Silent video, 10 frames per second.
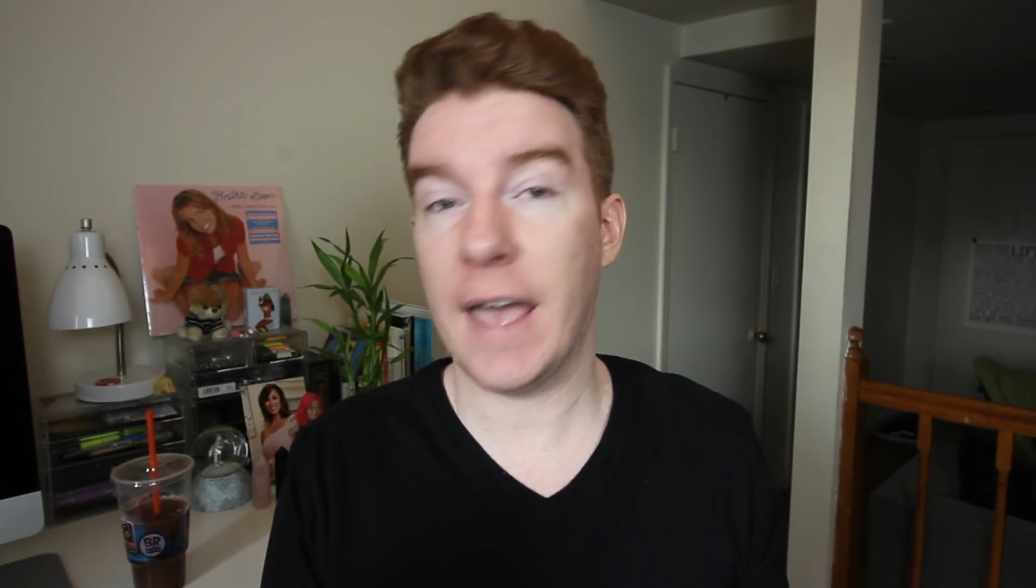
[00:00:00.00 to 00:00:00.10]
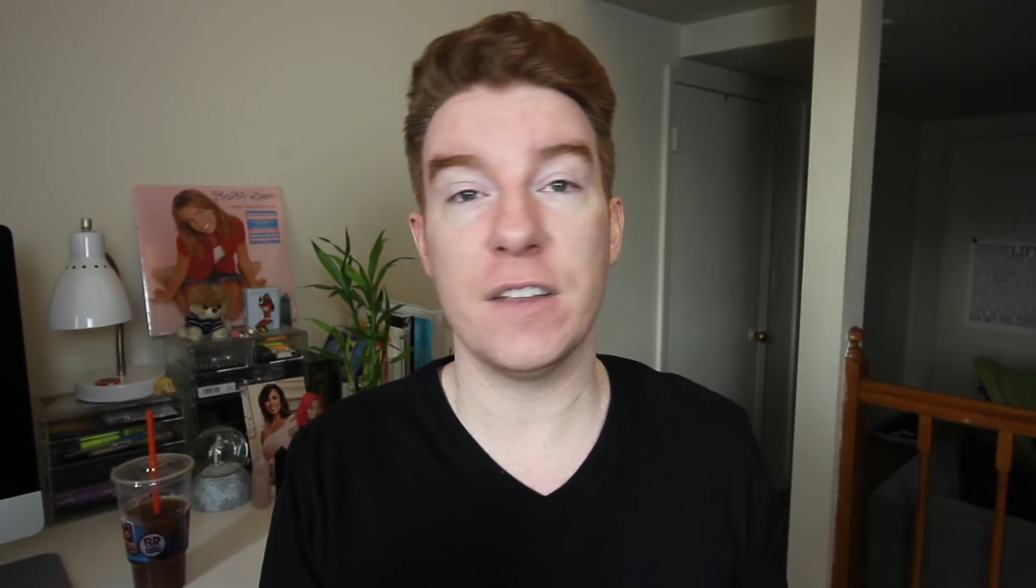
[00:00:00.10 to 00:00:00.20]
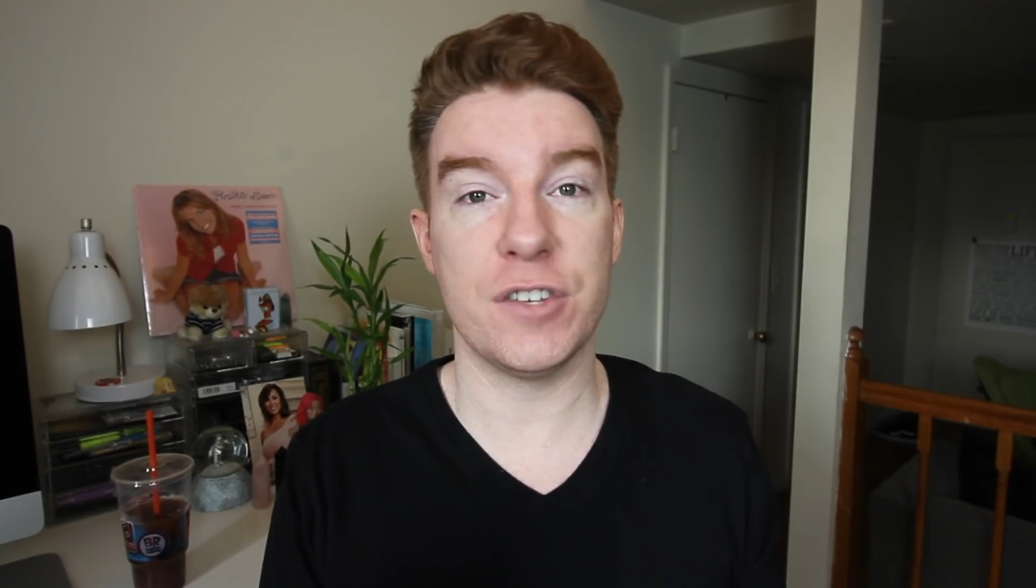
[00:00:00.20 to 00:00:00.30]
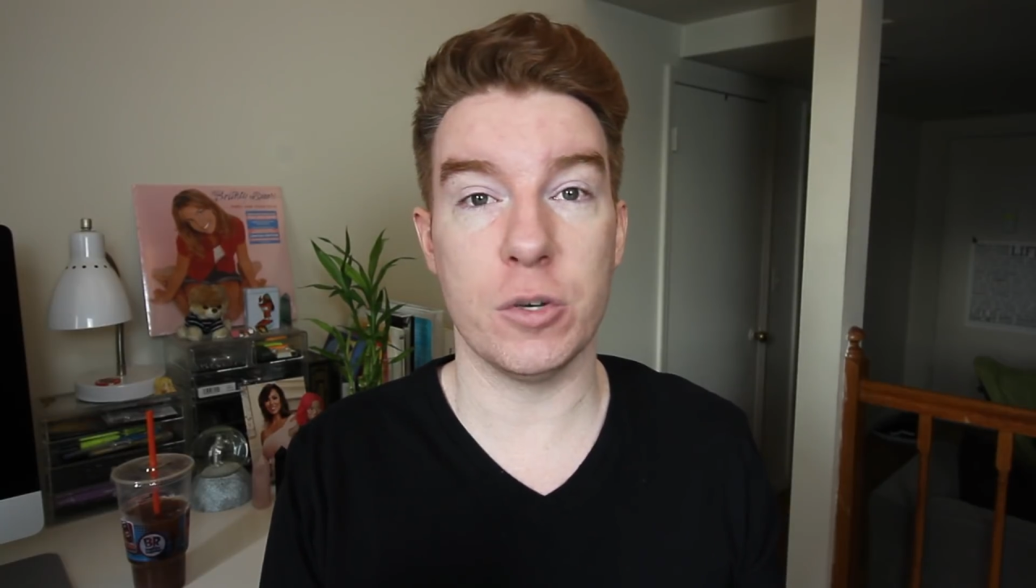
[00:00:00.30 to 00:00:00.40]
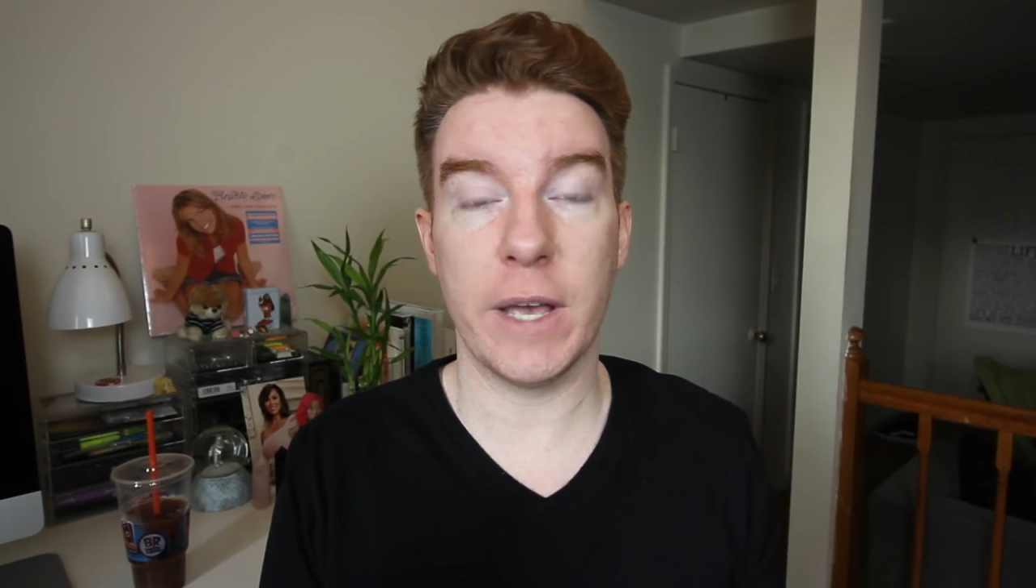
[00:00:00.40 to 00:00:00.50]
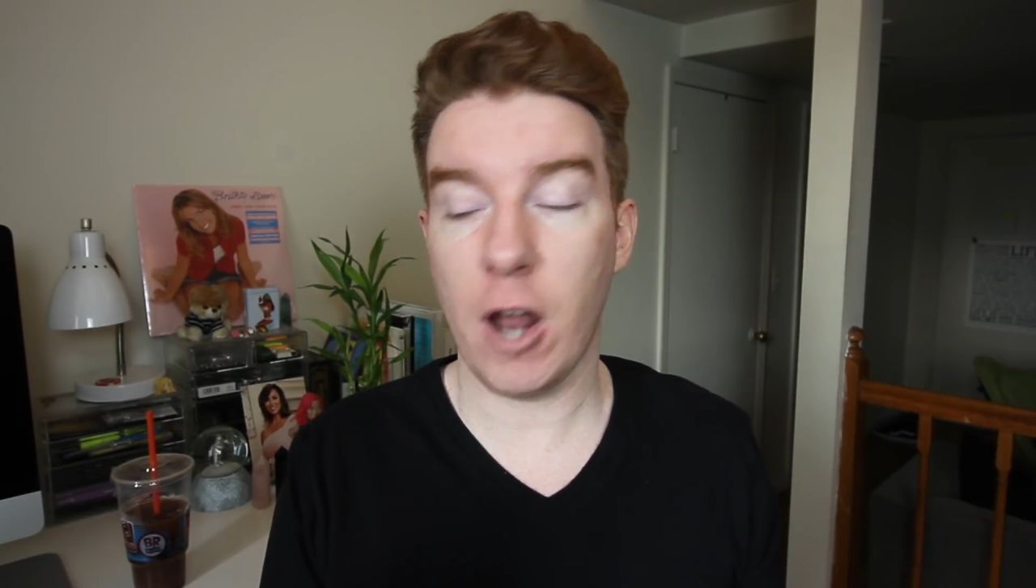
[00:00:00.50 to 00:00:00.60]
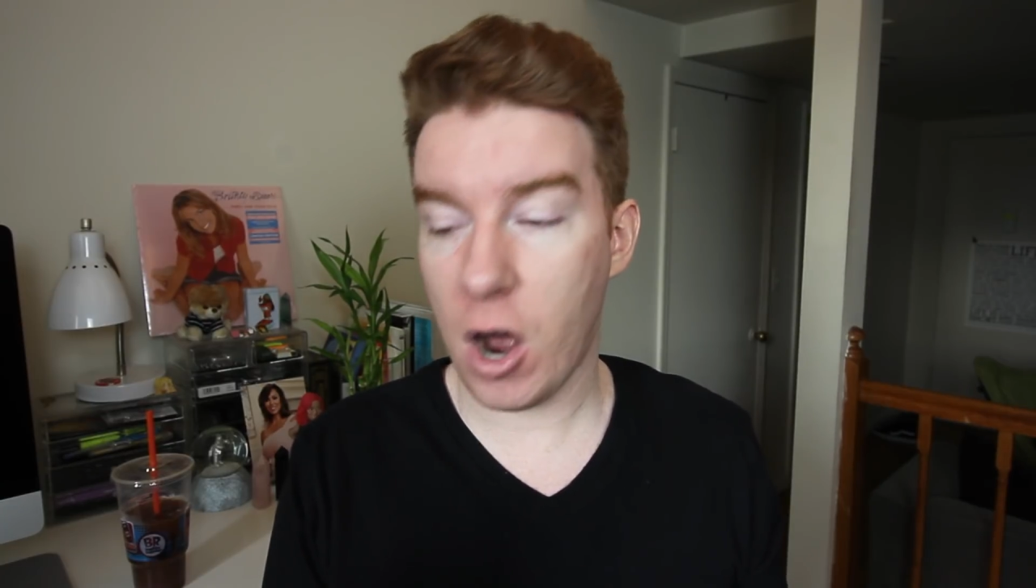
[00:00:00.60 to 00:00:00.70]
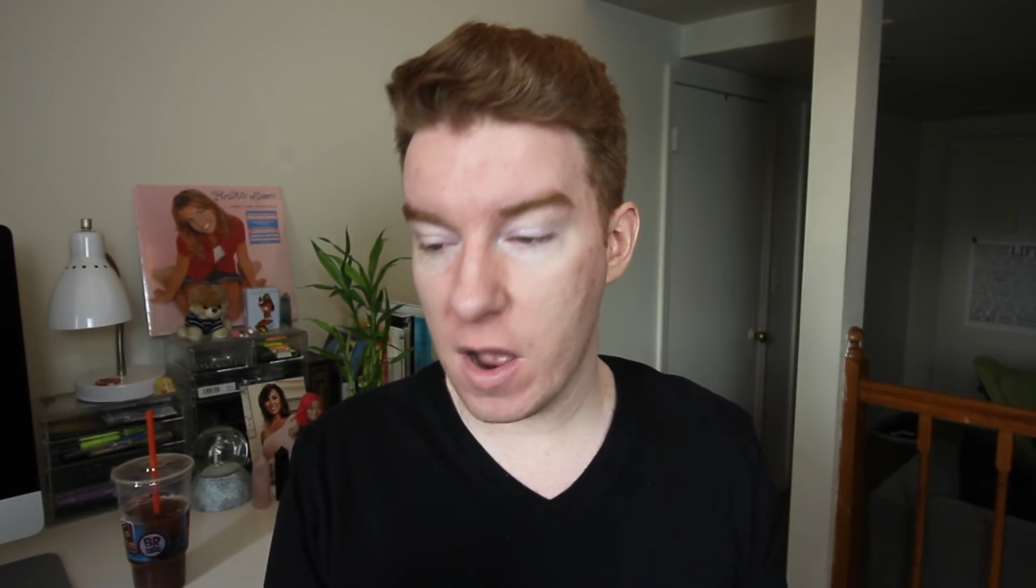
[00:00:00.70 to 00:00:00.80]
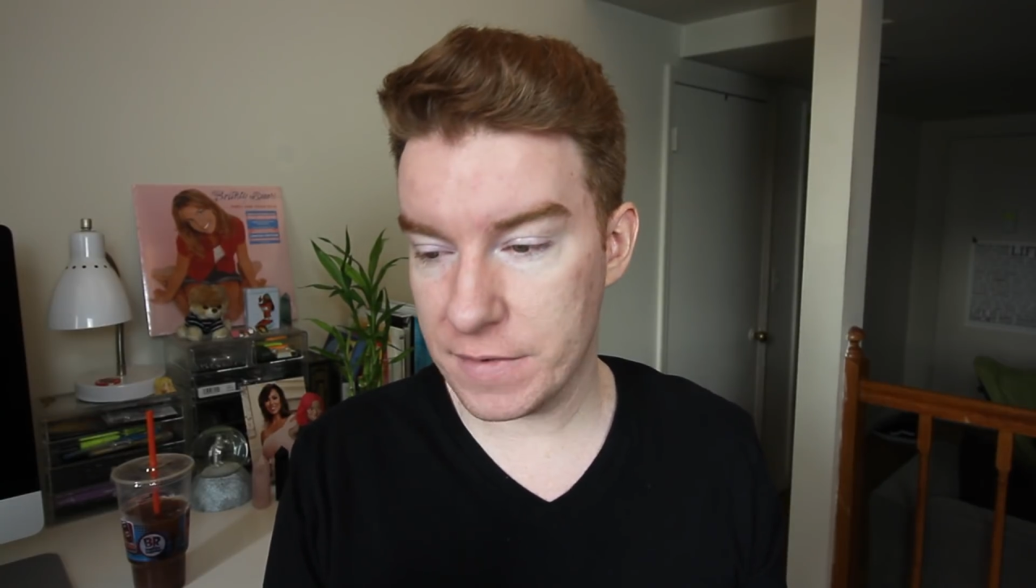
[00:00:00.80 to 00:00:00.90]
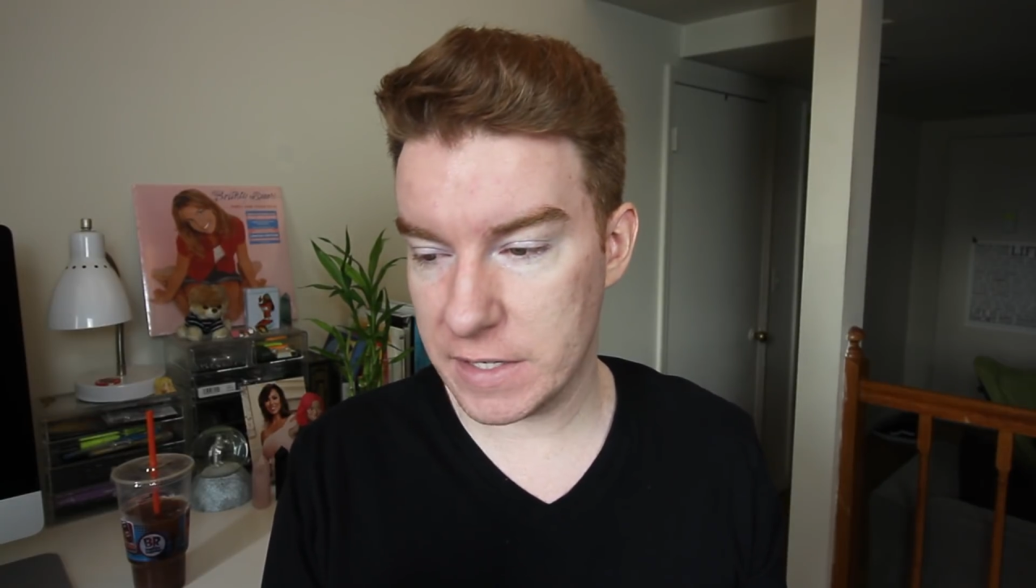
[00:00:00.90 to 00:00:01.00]
and do it
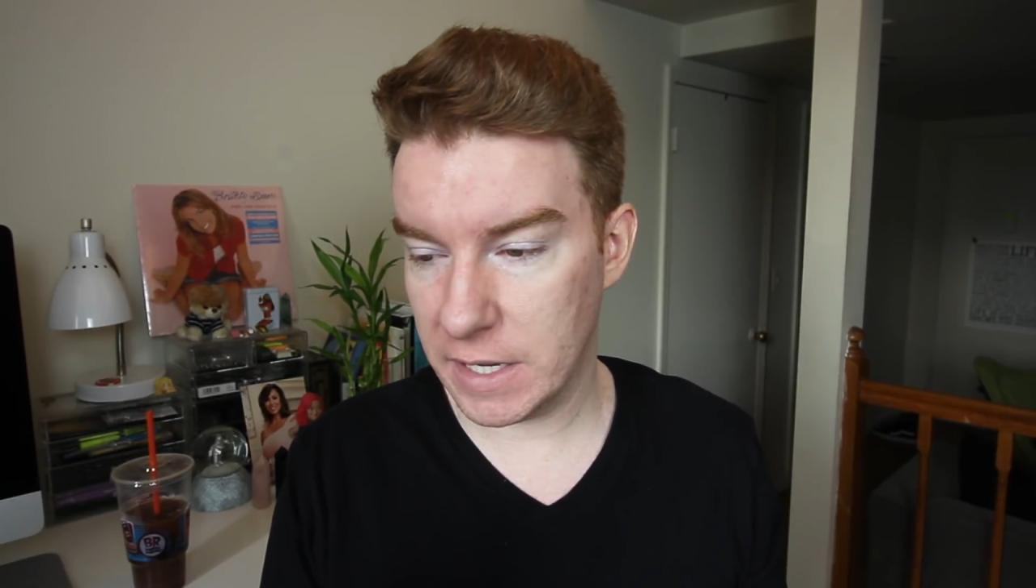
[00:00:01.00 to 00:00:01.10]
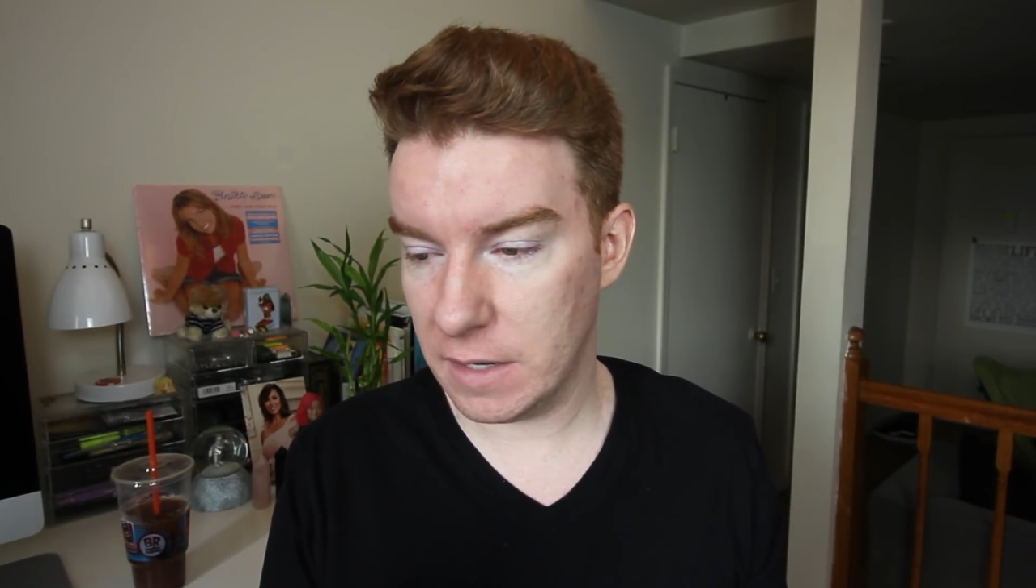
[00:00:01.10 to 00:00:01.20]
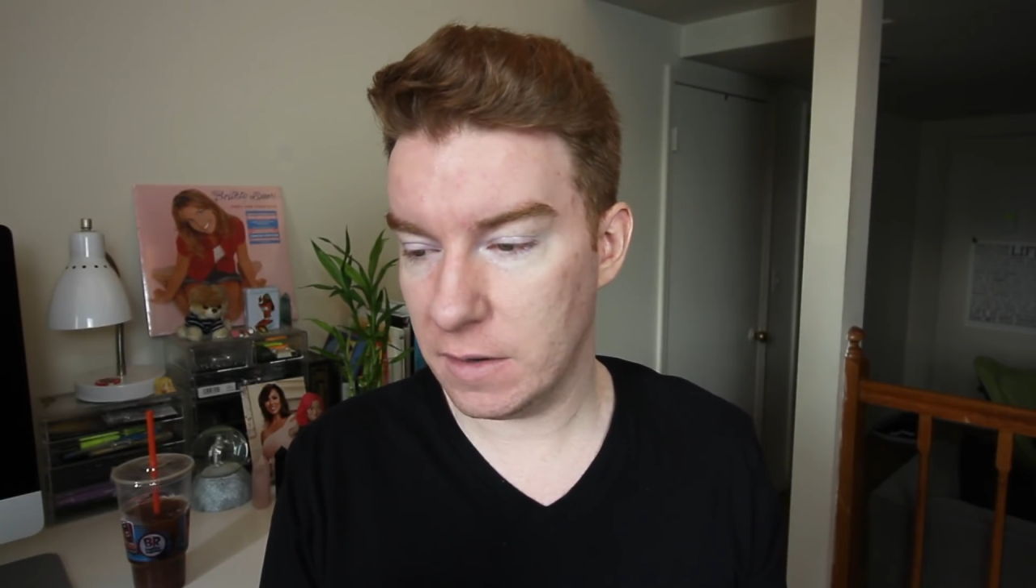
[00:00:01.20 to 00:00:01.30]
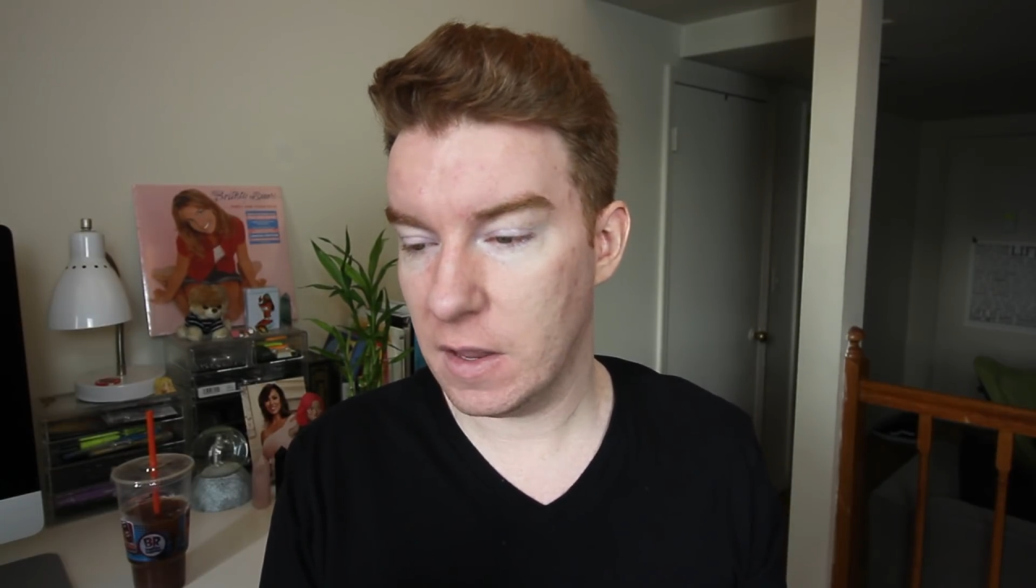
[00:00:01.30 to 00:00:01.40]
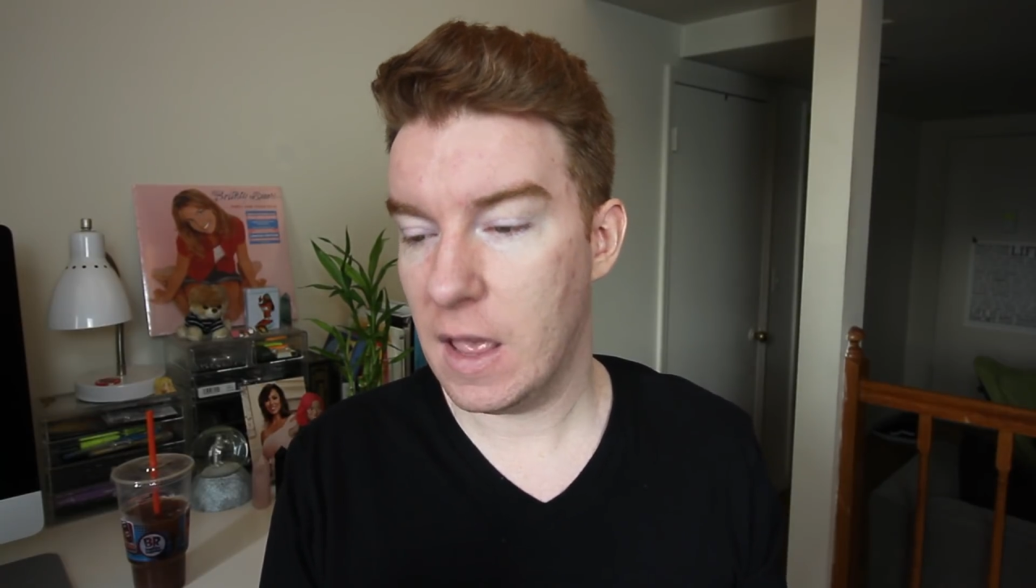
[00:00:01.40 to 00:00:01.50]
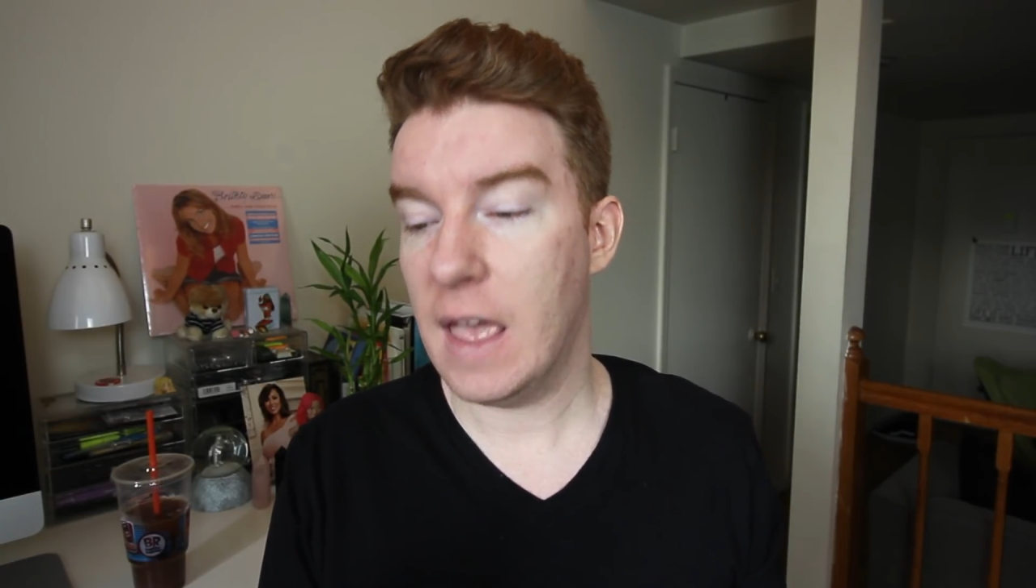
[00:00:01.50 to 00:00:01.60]
often.